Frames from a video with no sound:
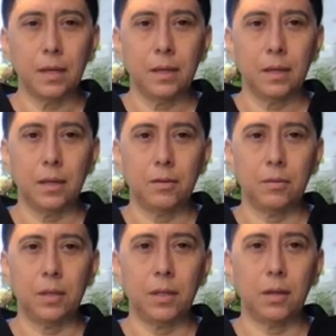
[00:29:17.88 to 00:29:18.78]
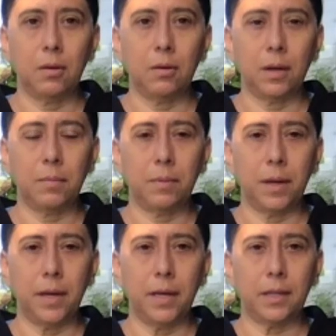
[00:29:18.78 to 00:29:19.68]
You need longer
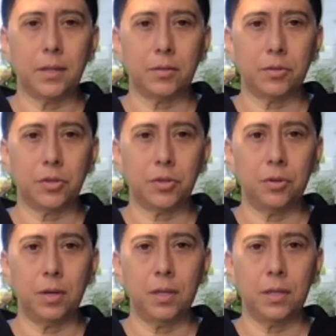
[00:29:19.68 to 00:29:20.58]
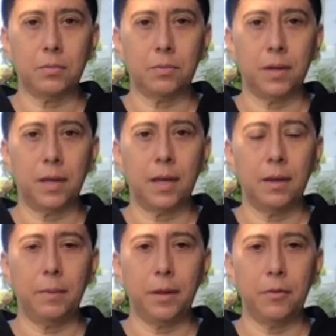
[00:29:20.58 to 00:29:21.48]
breaths or shortest,
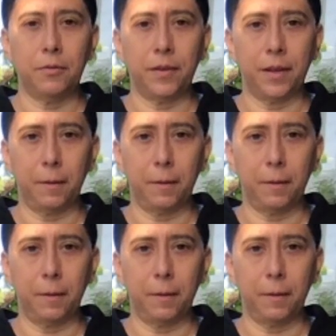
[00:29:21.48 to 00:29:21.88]
whatever you feel.